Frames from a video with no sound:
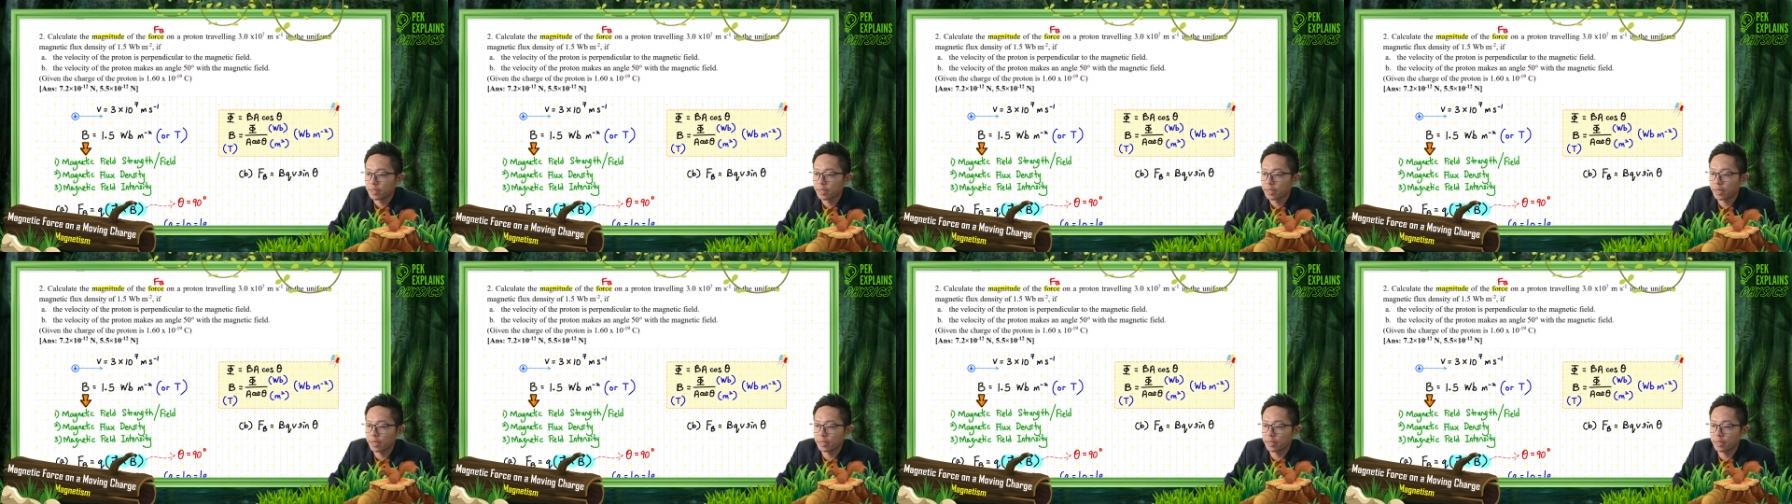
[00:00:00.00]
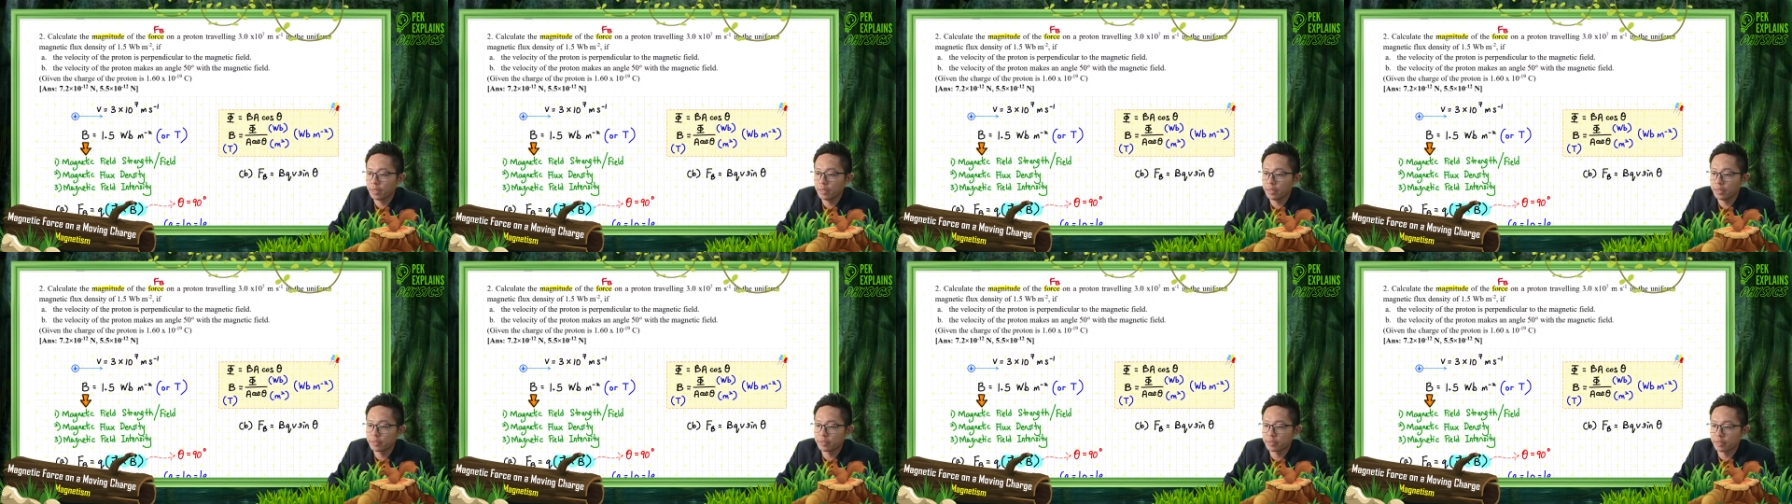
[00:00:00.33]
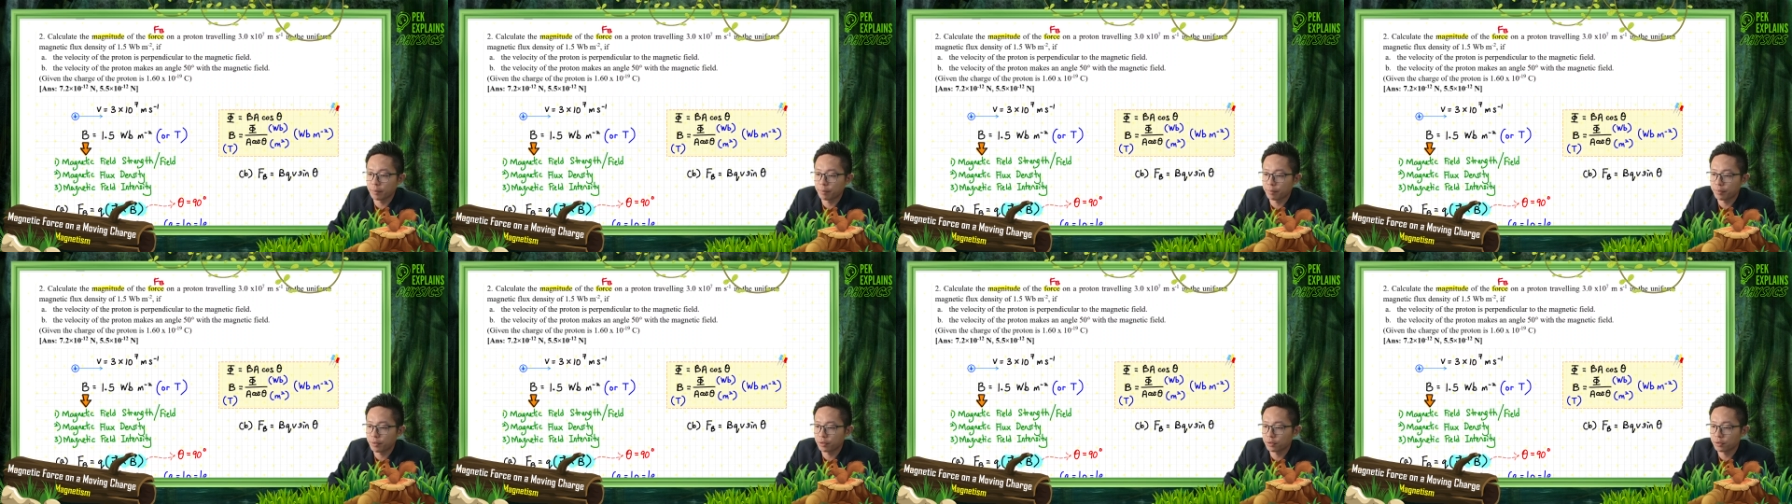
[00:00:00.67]
And it is
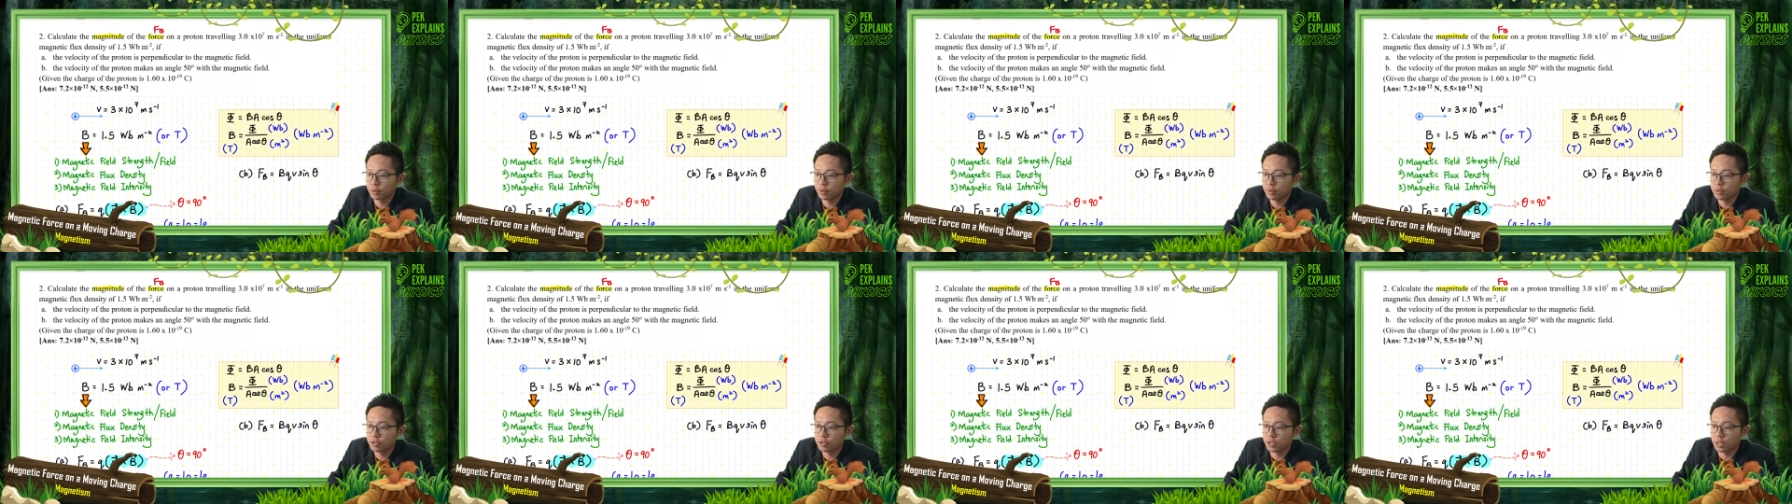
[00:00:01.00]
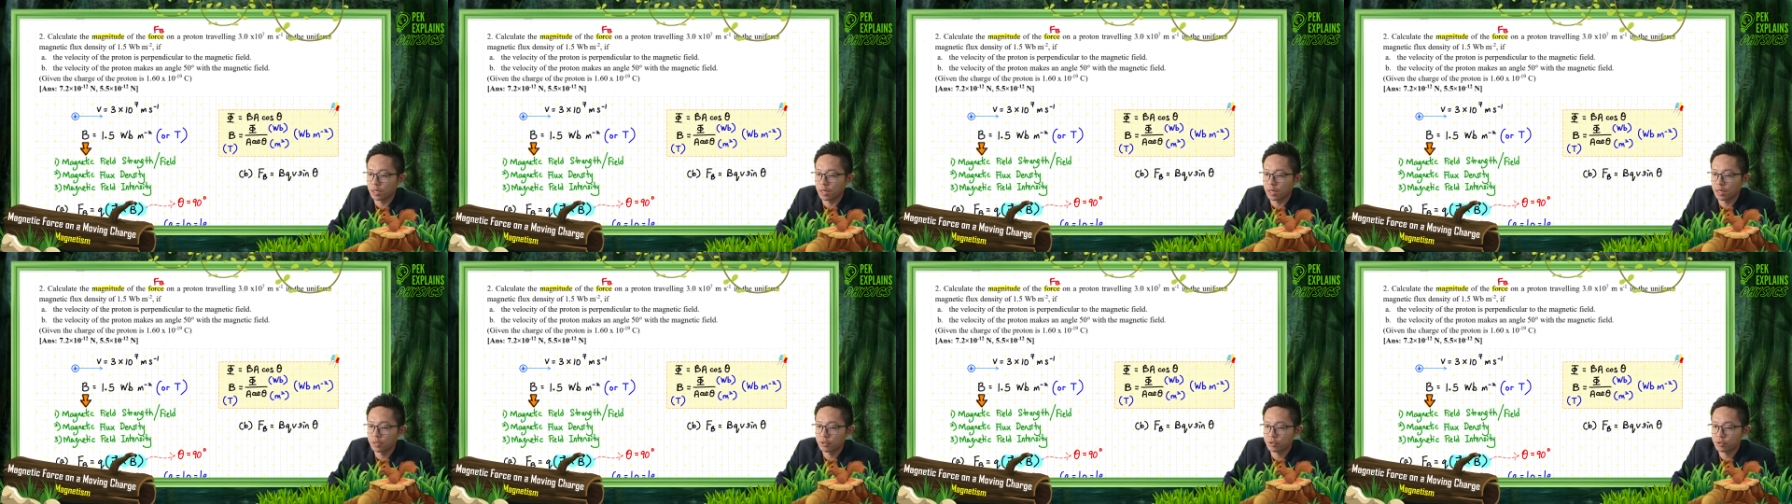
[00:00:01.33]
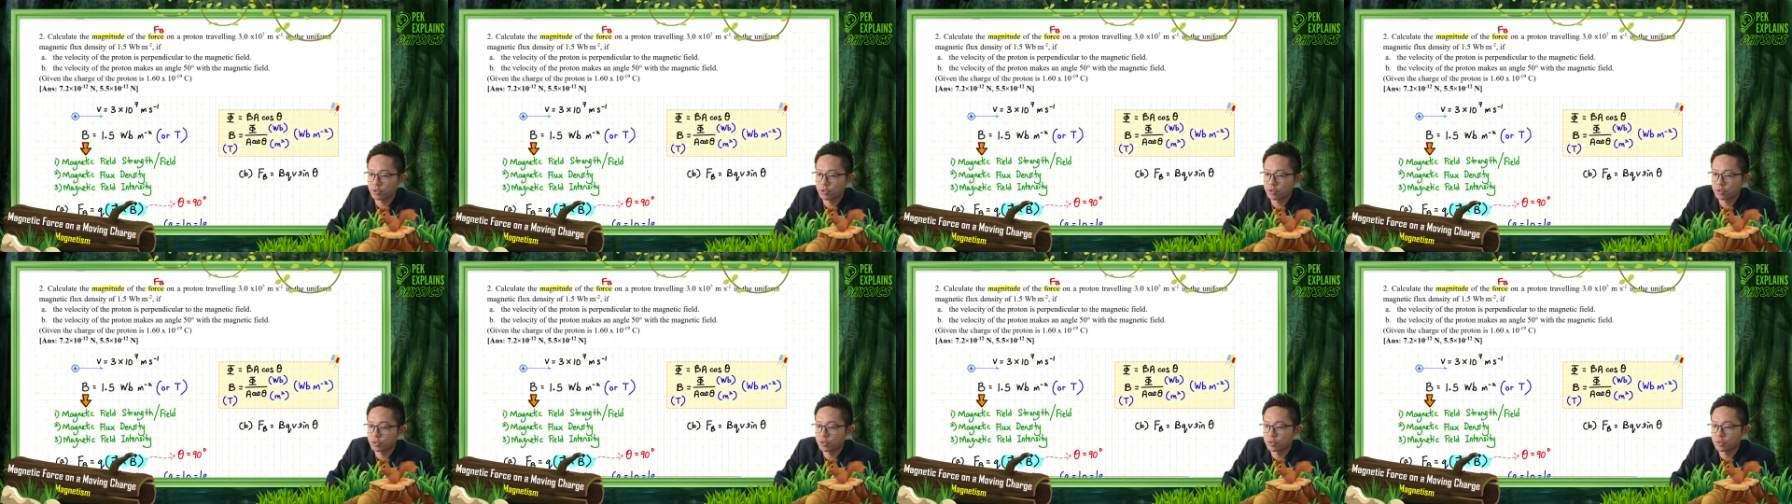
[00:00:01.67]
a proton
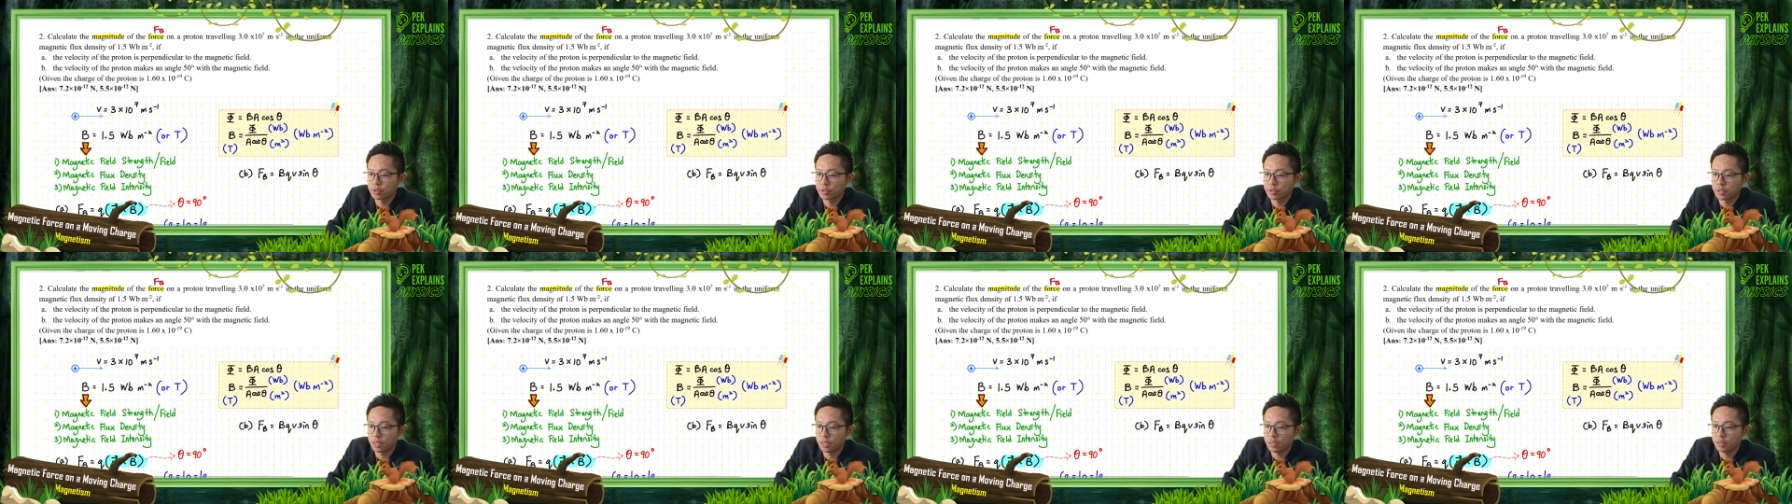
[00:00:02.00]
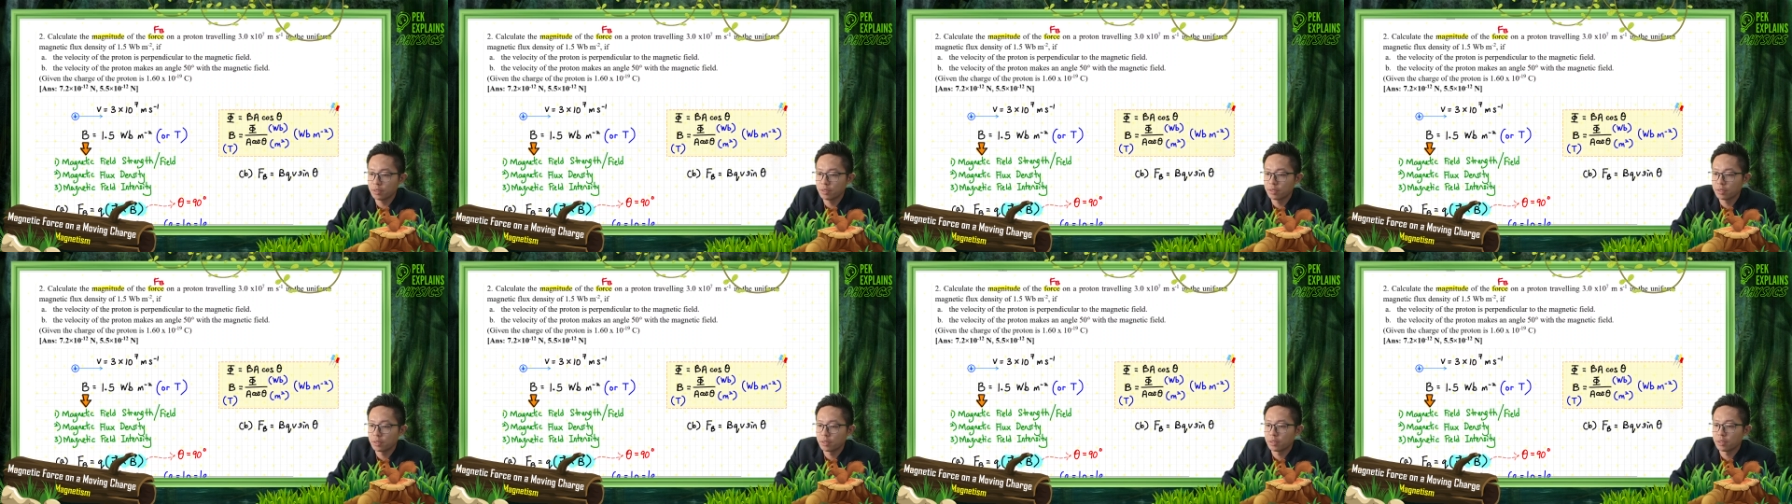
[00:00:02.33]
charge, okay?